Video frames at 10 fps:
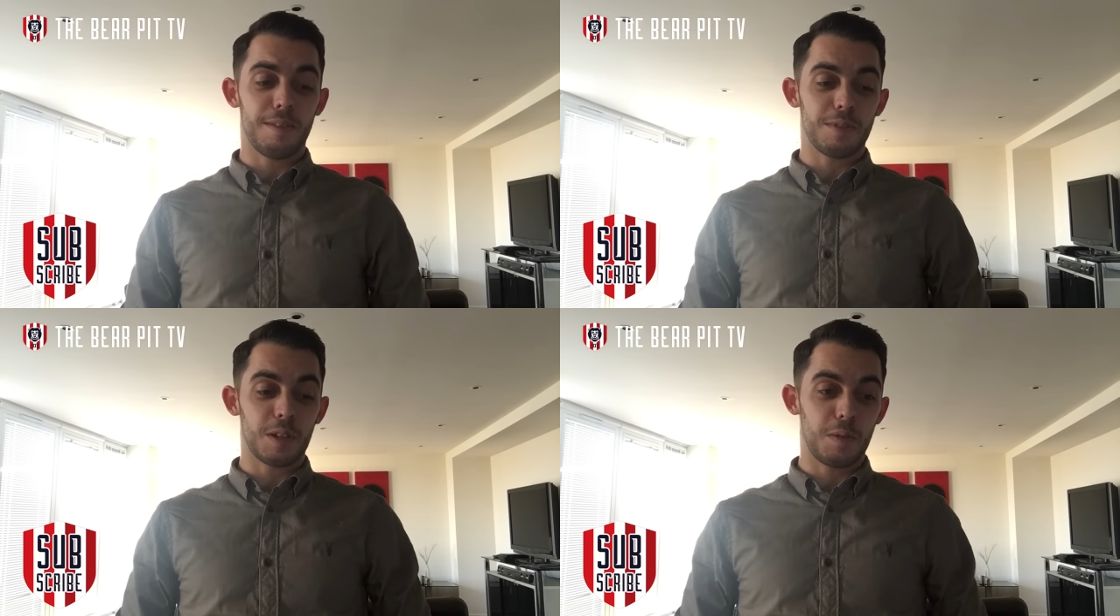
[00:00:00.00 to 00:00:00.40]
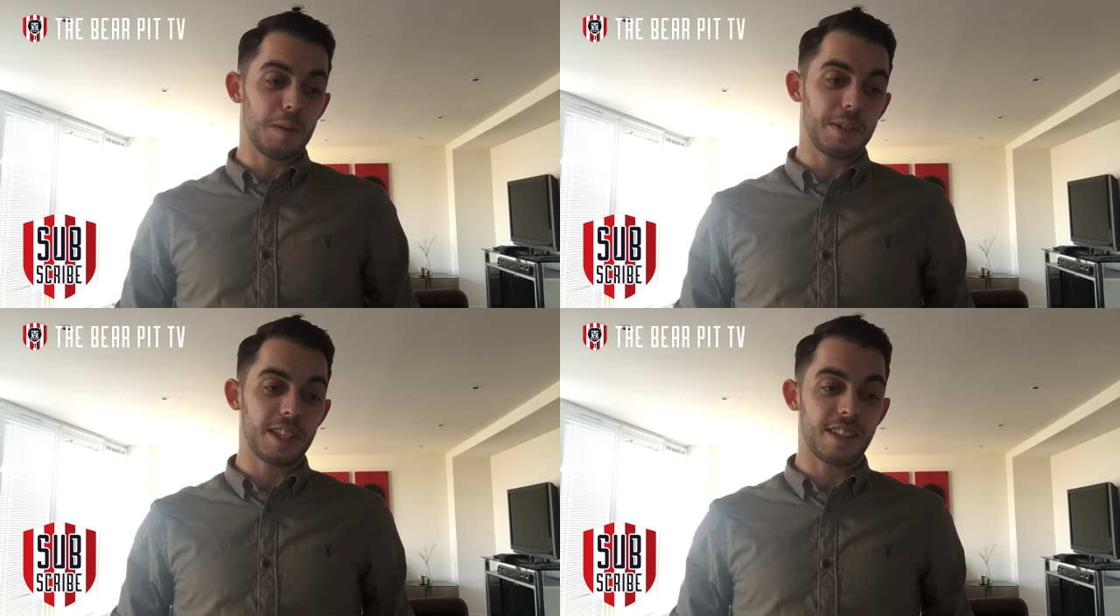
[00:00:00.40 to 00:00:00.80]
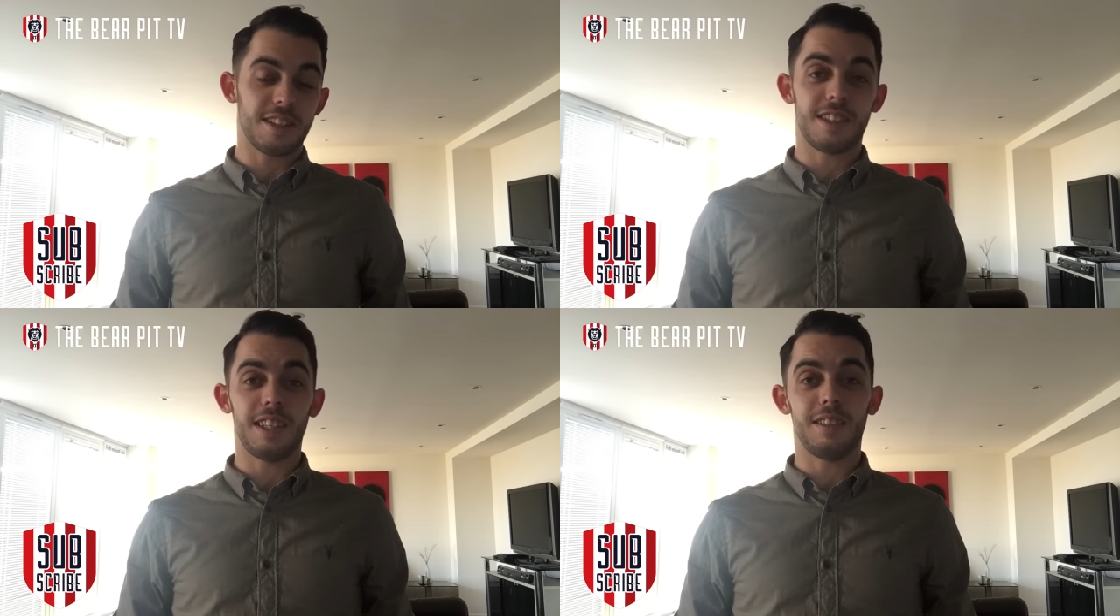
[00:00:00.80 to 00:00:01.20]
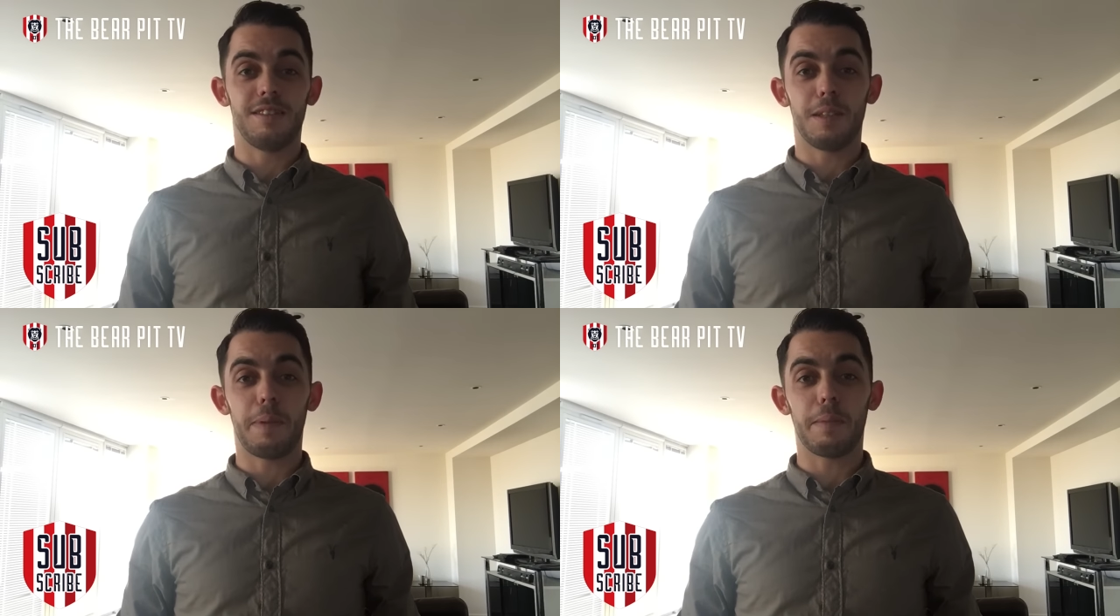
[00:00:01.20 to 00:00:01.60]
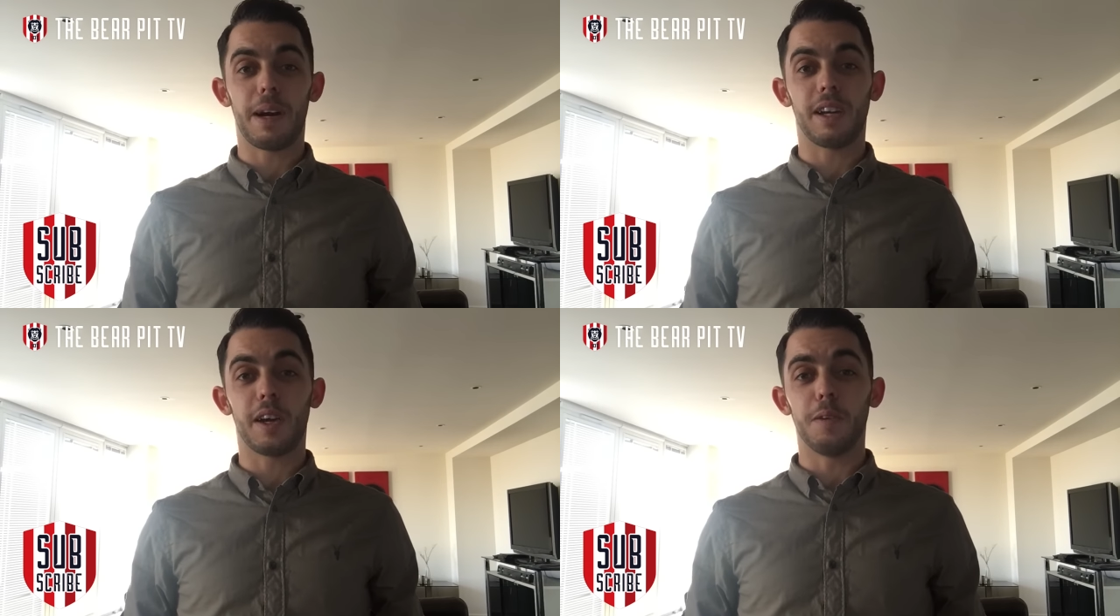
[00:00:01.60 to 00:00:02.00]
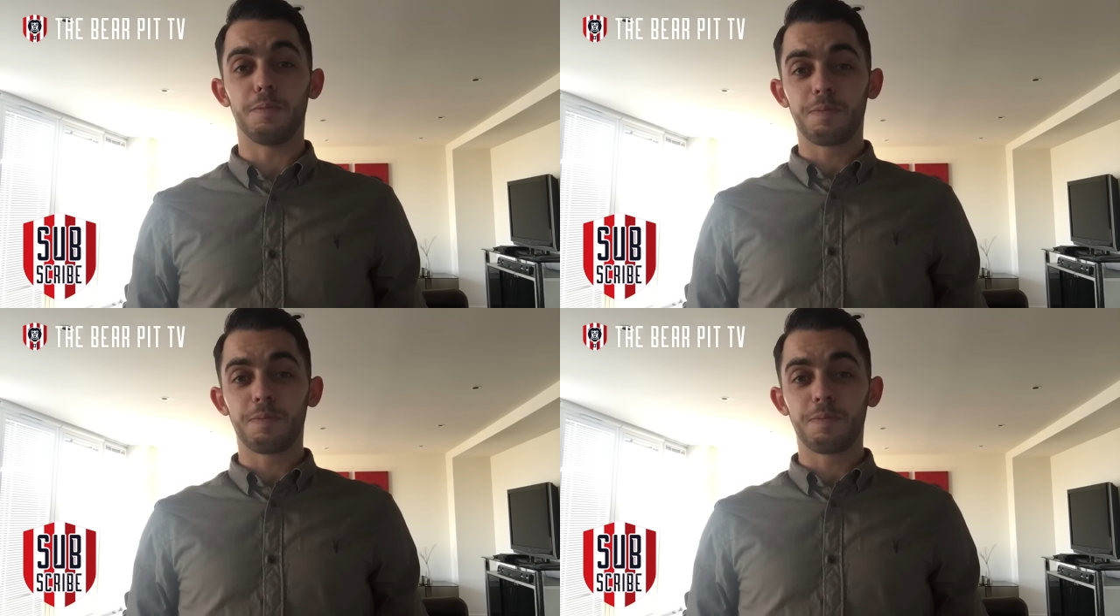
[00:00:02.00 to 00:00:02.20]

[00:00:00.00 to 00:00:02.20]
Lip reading: So it will be sad to see the big man go.